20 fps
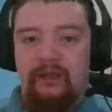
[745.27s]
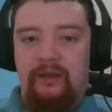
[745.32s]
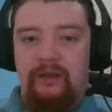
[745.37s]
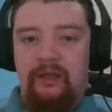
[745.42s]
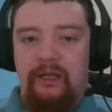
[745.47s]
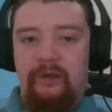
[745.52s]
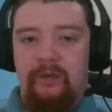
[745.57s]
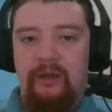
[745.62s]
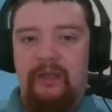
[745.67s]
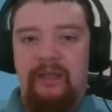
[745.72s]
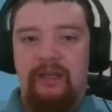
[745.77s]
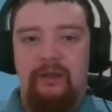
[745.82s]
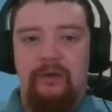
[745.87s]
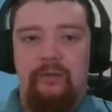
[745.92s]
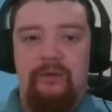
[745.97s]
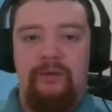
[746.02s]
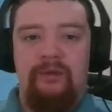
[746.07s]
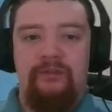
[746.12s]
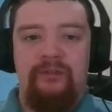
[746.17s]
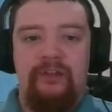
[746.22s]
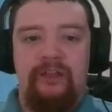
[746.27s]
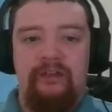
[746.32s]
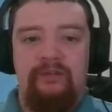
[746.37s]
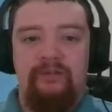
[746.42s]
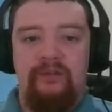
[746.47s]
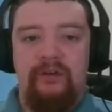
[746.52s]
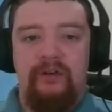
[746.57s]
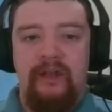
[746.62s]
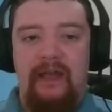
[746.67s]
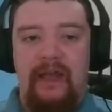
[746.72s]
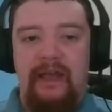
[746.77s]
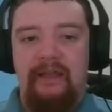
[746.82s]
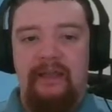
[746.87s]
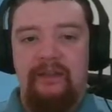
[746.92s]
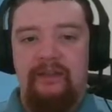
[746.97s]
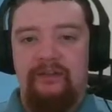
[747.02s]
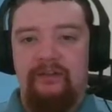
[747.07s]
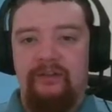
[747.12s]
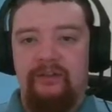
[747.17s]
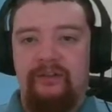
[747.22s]
Now here we see rook a
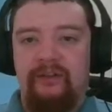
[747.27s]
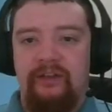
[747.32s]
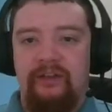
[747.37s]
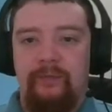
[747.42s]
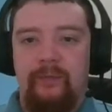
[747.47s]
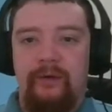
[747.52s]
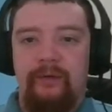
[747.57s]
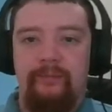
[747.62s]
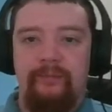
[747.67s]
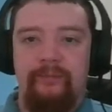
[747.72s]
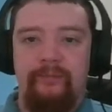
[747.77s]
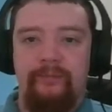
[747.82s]
to d1,